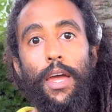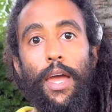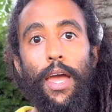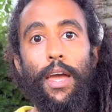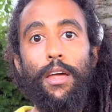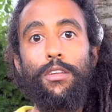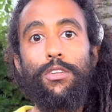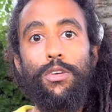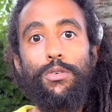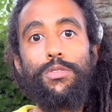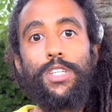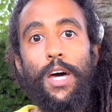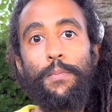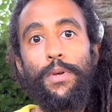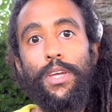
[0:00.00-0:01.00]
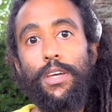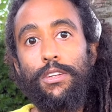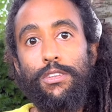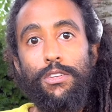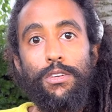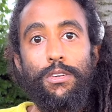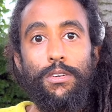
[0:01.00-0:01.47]
And you stepping
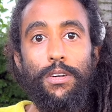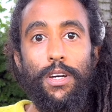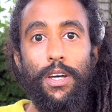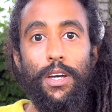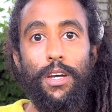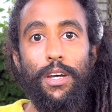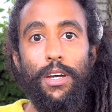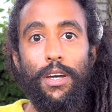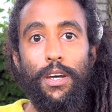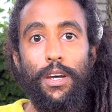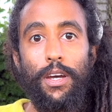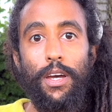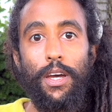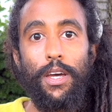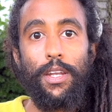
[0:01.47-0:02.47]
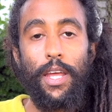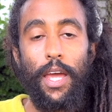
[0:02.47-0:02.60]
into an